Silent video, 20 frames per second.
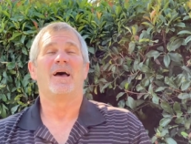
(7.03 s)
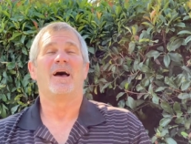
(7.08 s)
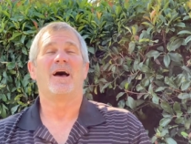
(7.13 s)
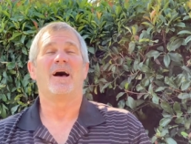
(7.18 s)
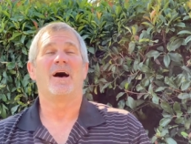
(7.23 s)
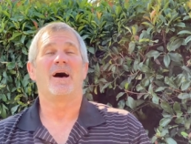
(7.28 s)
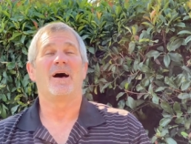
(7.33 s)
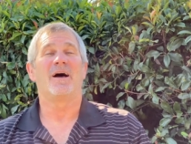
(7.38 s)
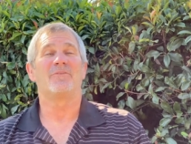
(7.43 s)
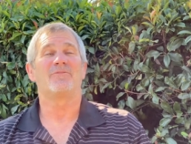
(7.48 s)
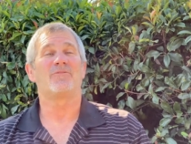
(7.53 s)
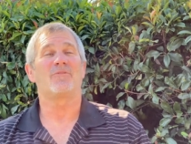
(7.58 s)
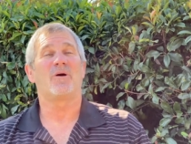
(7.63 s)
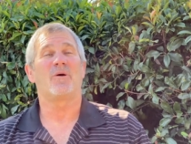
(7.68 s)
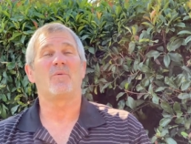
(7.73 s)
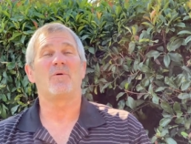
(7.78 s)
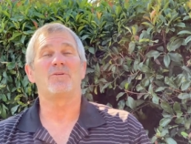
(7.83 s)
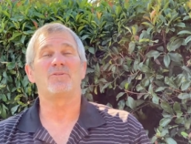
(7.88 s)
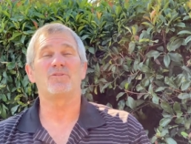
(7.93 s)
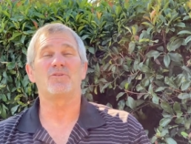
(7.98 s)
Uh, so I
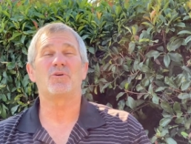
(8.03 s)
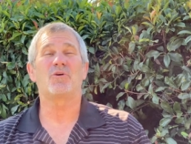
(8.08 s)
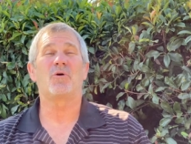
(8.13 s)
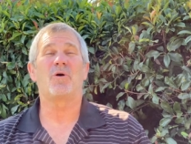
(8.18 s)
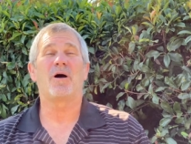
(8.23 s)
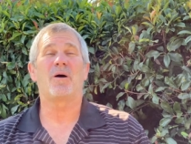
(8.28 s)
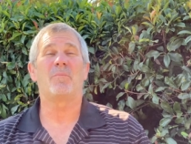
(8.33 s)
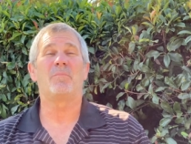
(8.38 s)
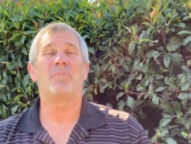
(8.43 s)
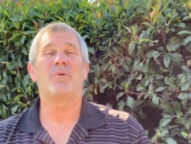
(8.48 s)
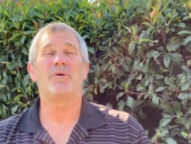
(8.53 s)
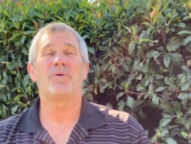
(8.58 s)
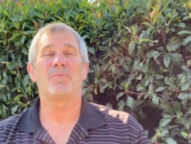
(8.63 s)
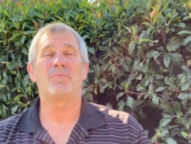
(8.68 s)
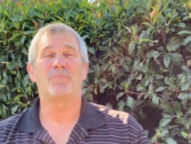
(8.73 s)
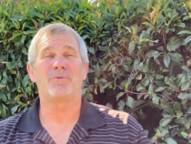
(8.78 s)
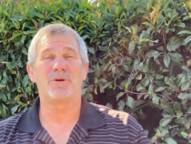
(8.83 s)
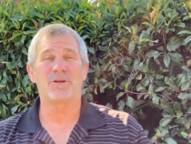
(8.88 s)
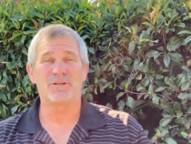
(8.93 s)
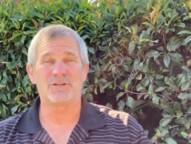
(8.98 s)
want you to go out and build
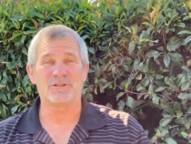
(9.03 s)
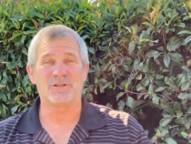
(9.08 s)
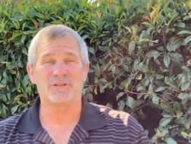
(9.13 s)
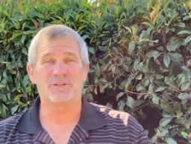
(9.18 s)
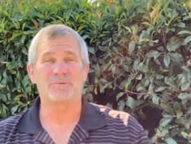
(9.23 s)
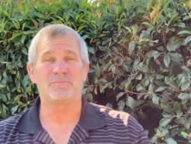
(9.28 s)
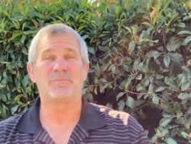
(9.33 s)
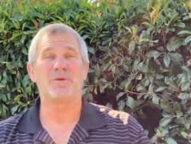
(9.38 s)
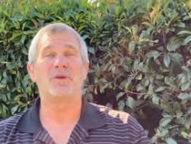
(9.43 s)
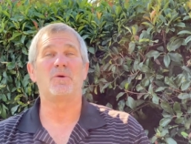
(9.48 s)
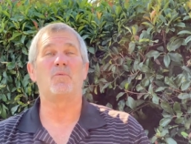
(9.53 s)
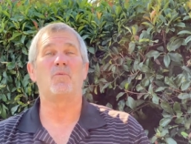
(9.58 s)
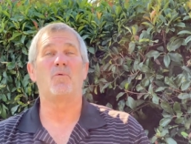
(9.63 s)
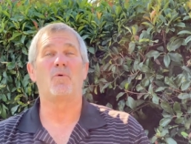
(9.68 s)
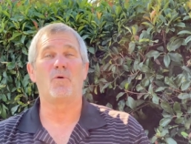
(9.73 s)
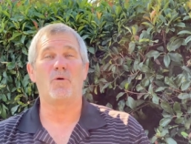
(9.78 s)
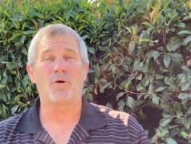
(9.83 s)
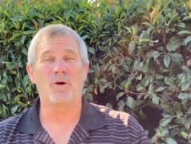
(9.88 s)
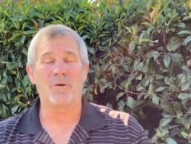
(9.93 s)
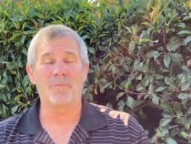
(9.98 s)
bridges. Be
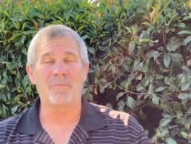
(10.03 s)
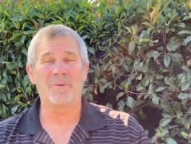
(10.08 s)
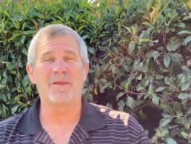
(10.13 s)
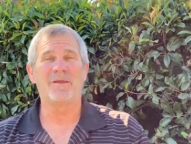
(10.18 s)
warm,